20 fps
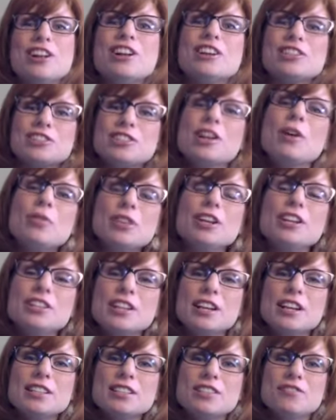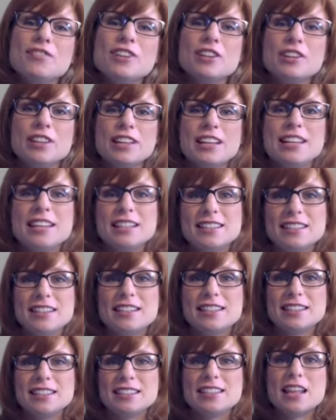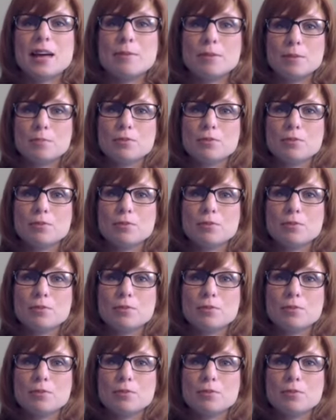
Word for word: so that it doesn't feel icky, sleazy, slimy,